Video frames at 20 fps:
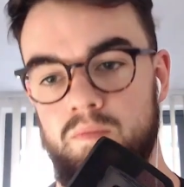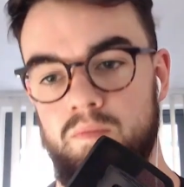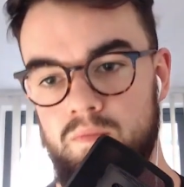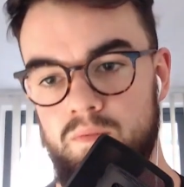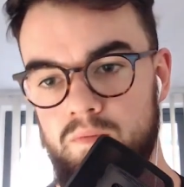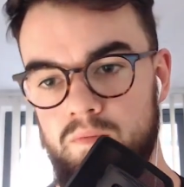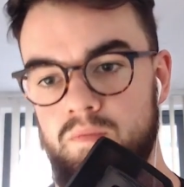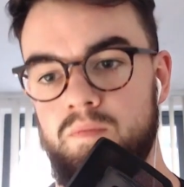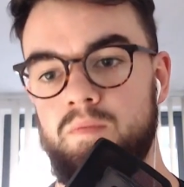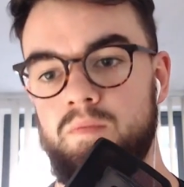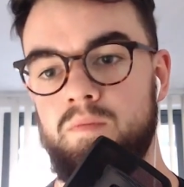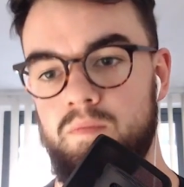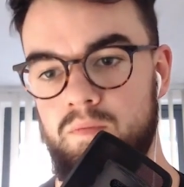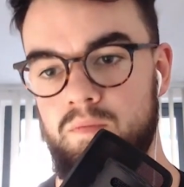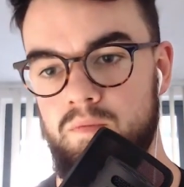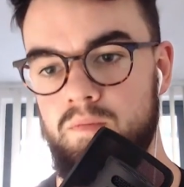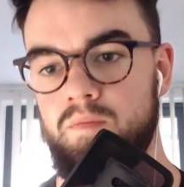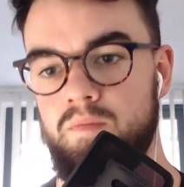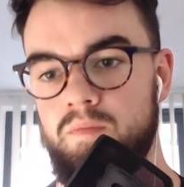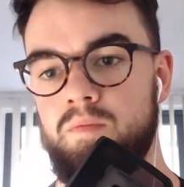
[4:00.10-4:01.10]

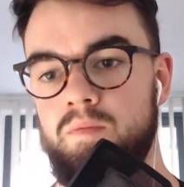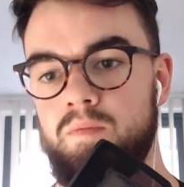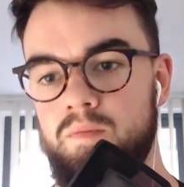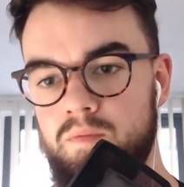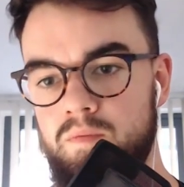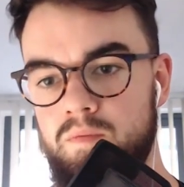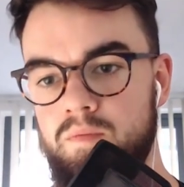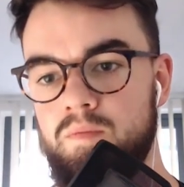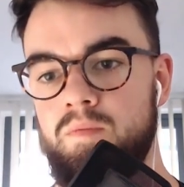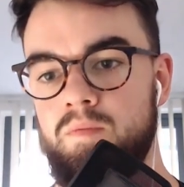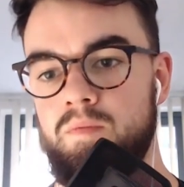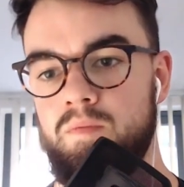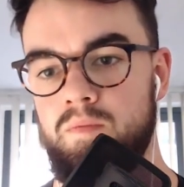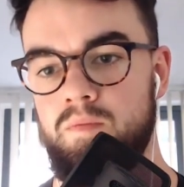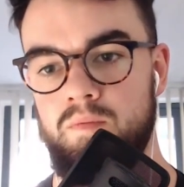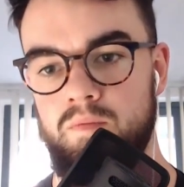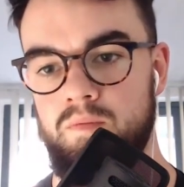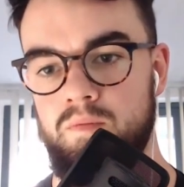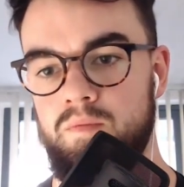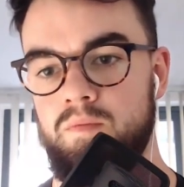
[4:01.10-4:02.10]

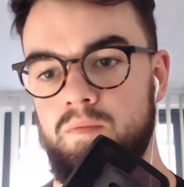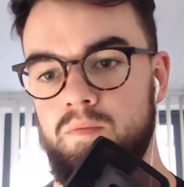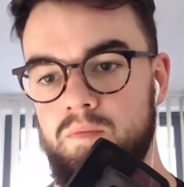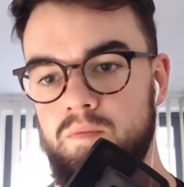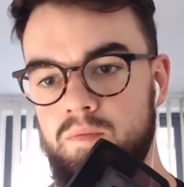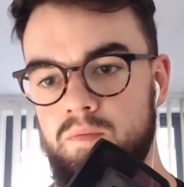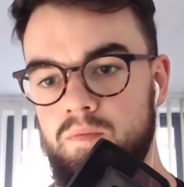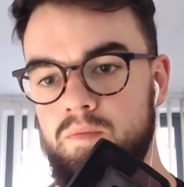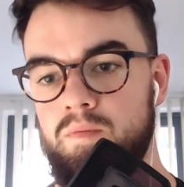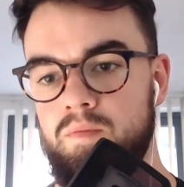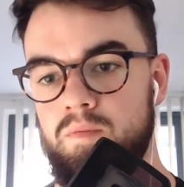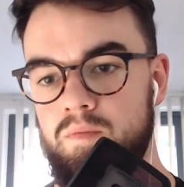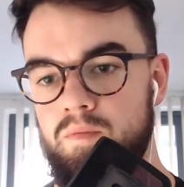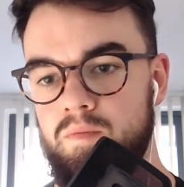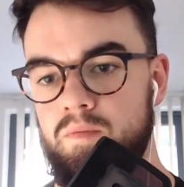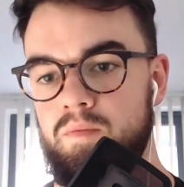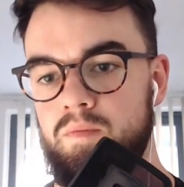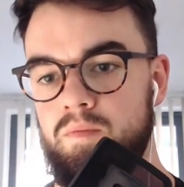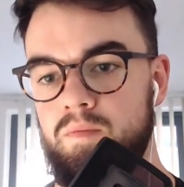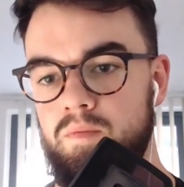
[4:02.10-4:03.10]

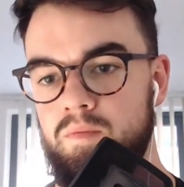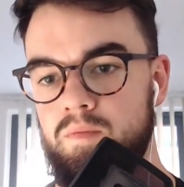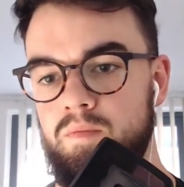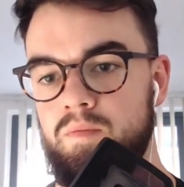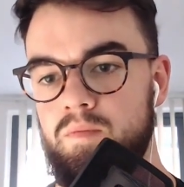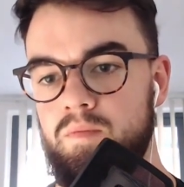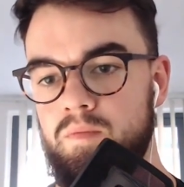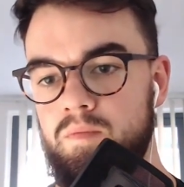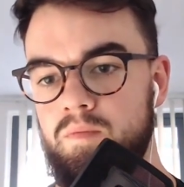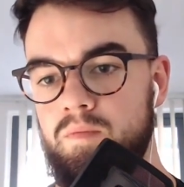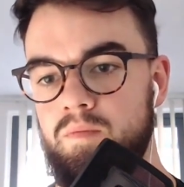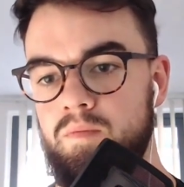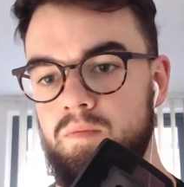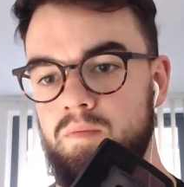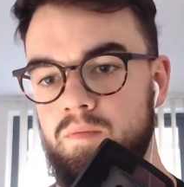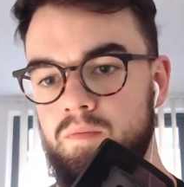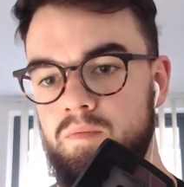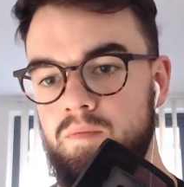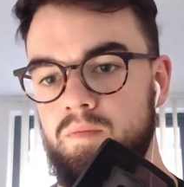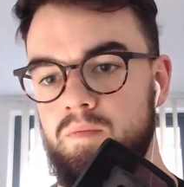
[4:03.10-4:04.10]

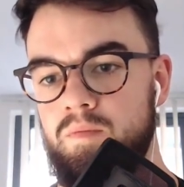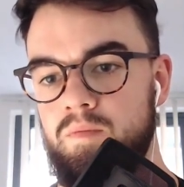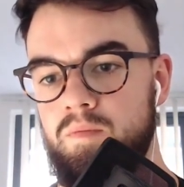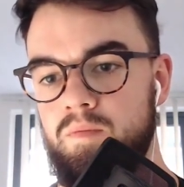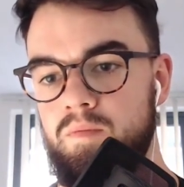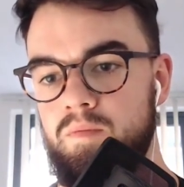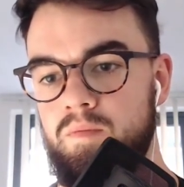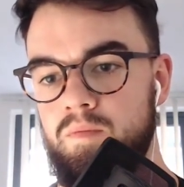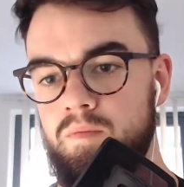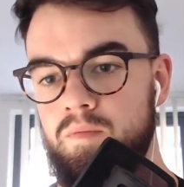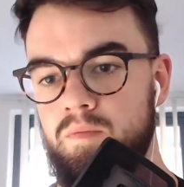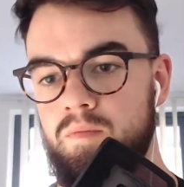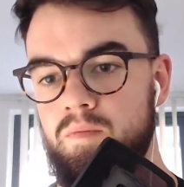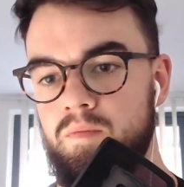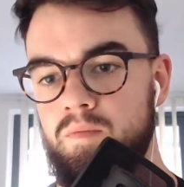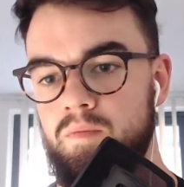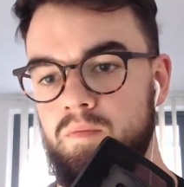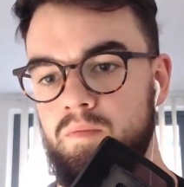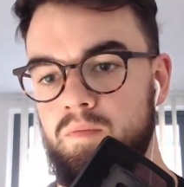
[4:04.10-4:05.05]
The person shown says nothing.